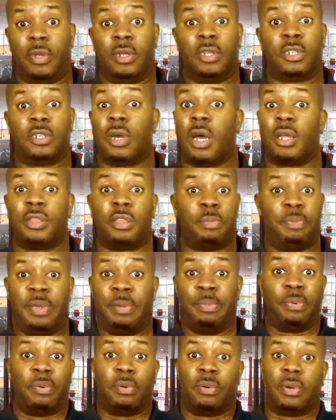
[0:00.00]
to other
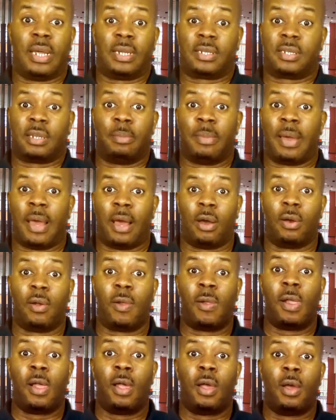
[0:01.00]
people, that somehow
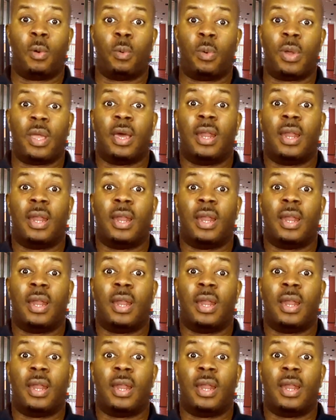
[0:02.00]
we